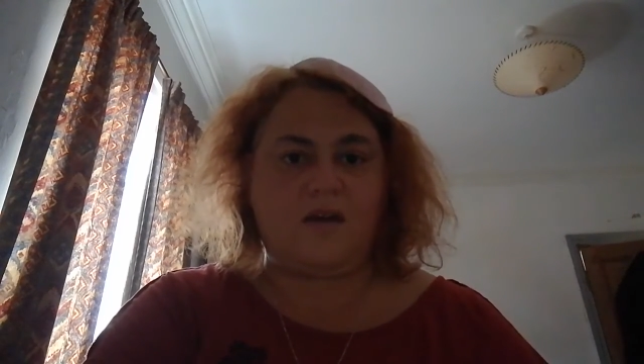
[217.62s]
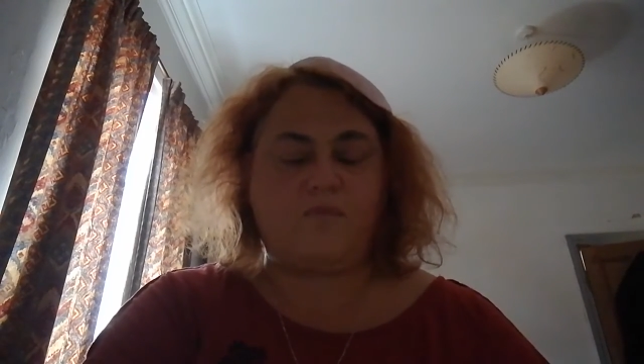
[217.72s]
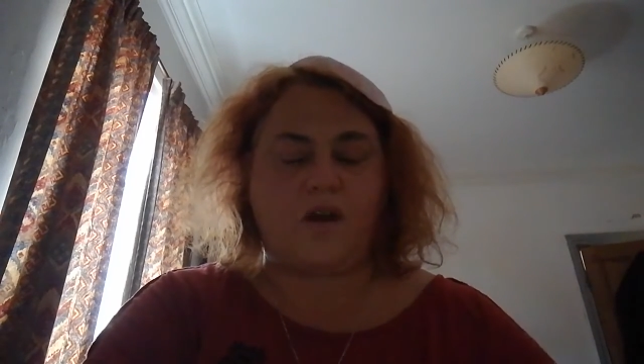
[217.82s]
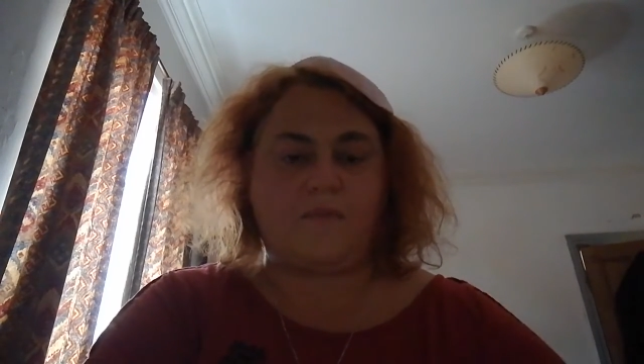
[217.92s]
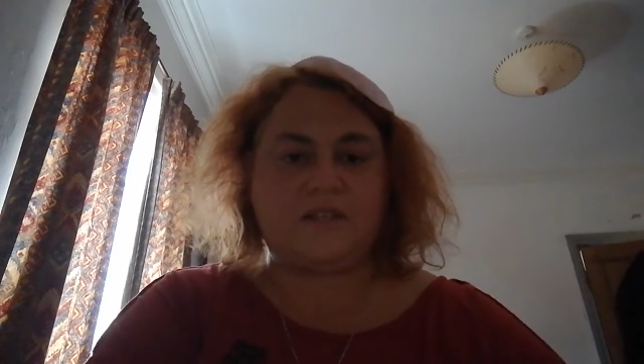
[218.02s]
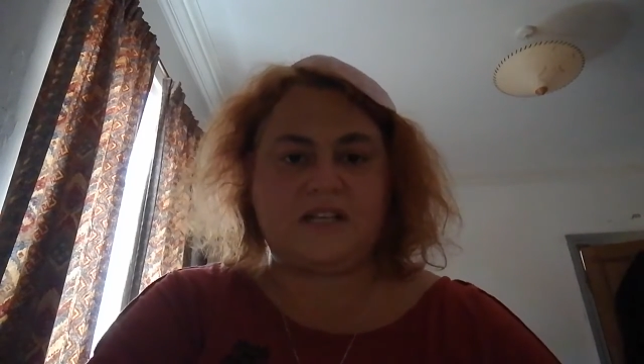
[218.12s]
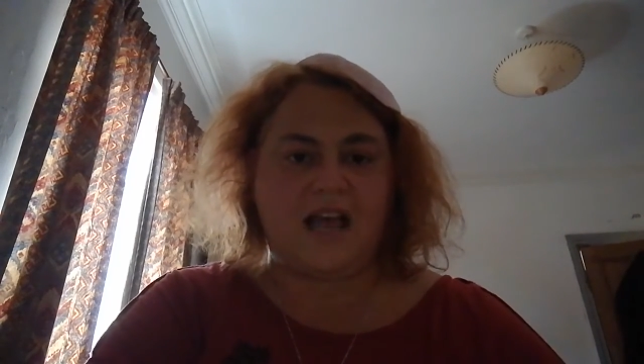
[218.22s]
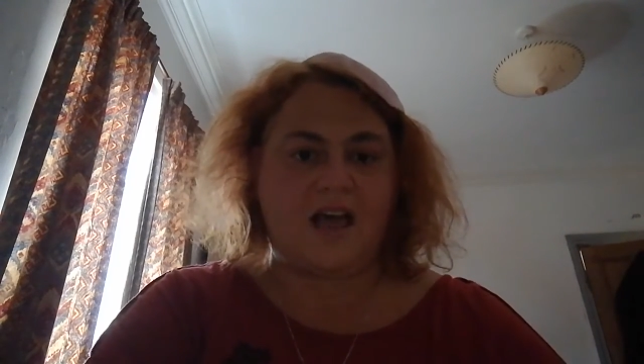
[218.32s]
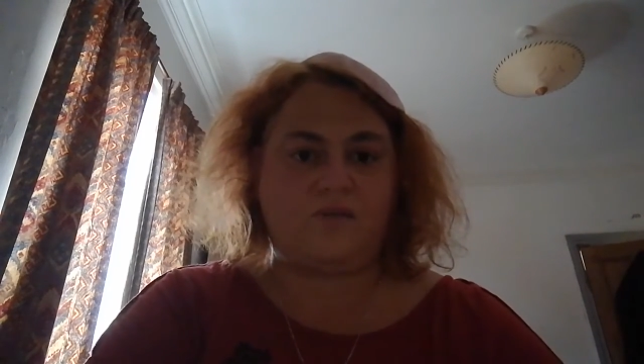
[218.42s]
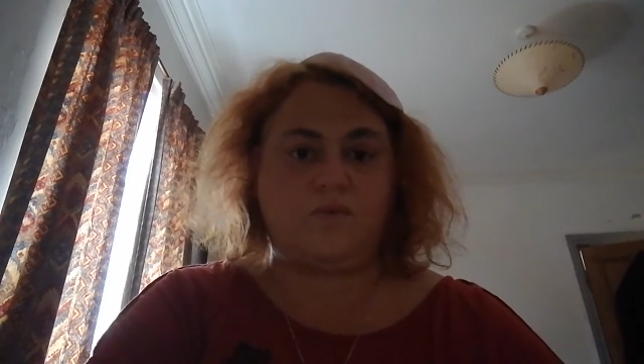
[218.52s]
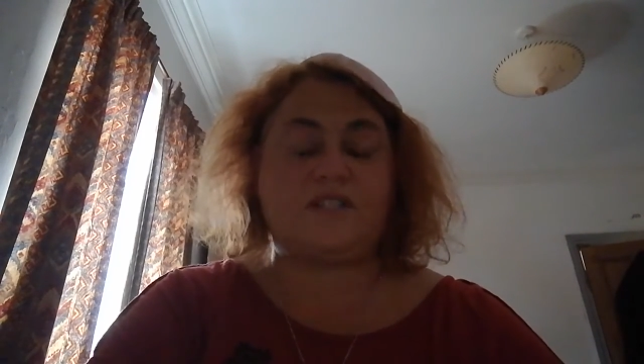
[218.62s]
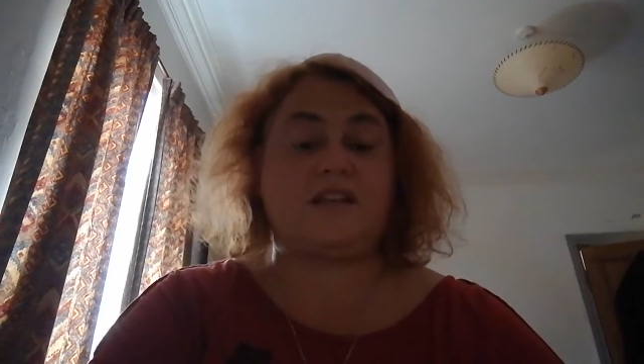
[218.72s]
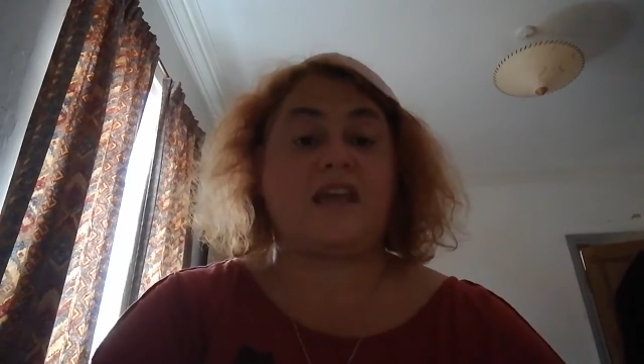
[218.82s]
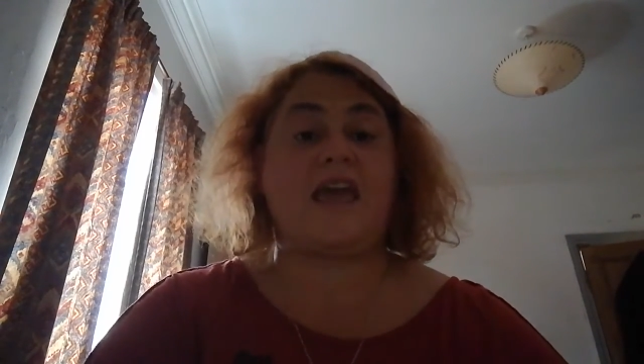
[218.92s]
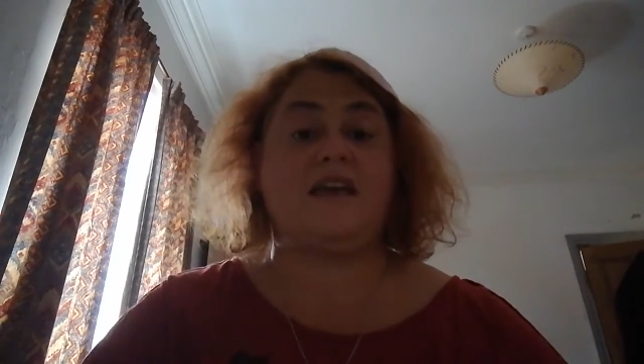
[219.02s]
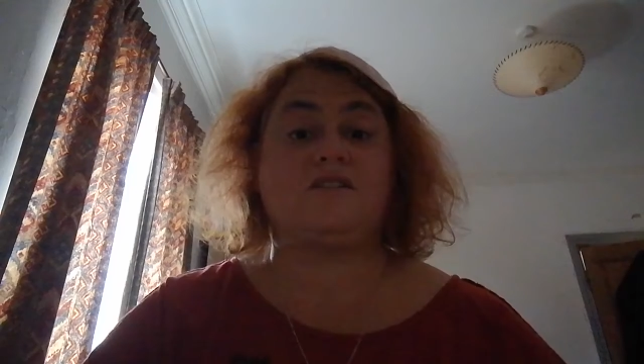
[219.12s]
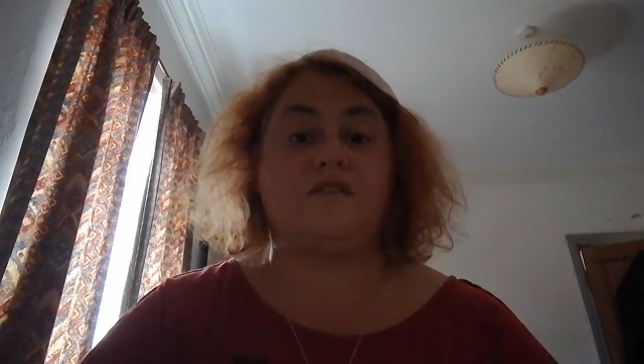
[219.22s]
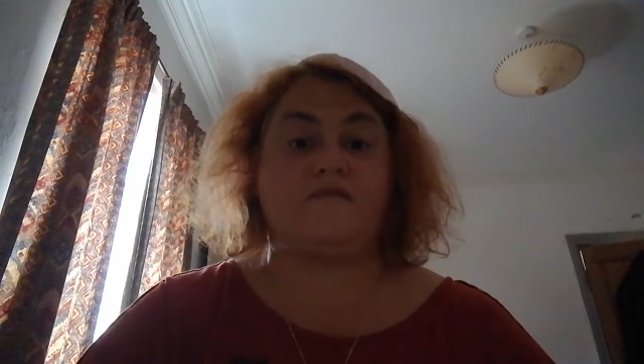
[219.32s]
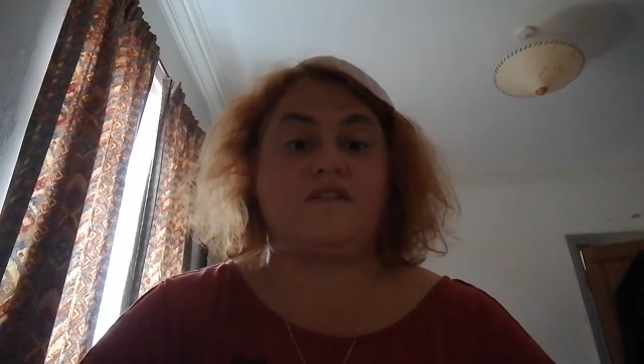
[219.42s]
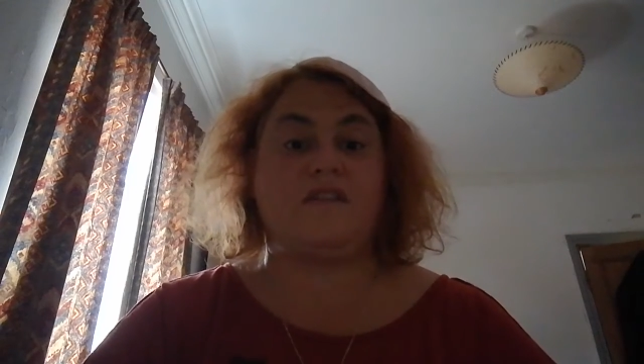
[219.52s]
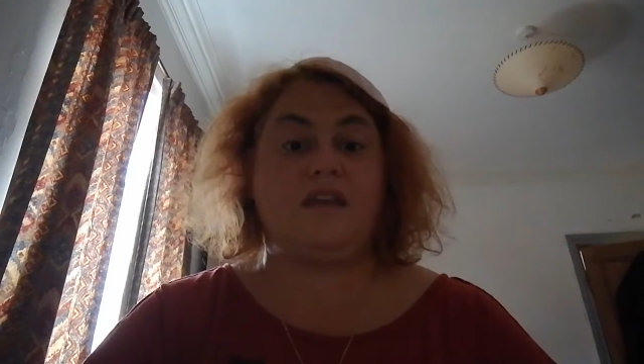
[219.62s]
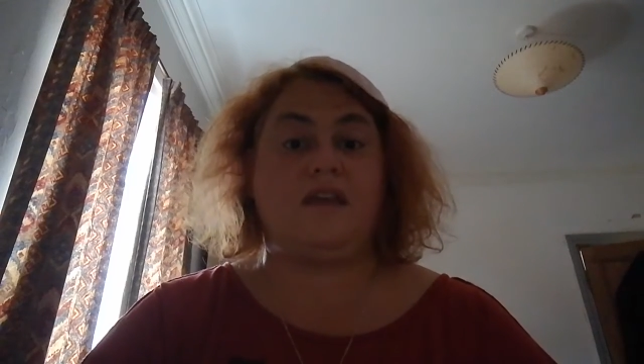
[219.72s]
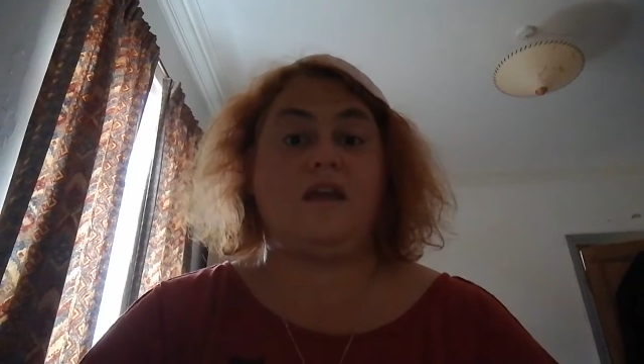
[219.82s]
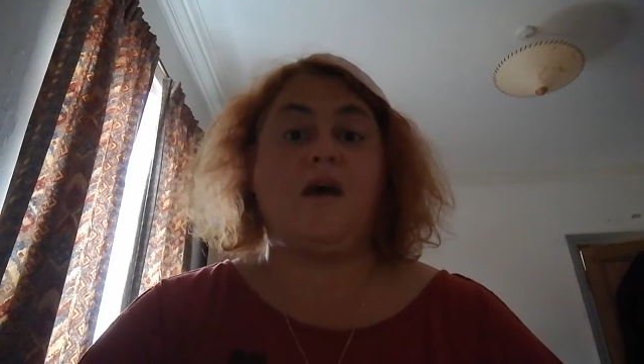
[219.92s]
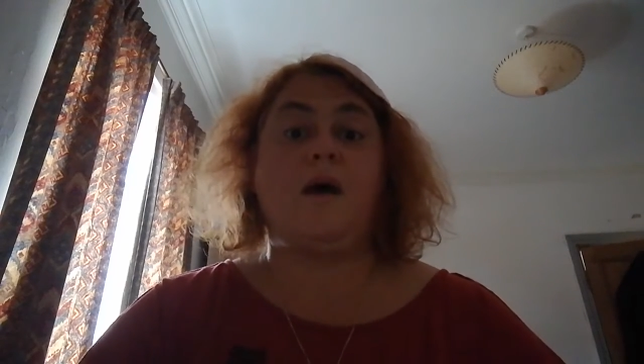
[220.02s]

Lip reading: Promised Land? Was it a case of the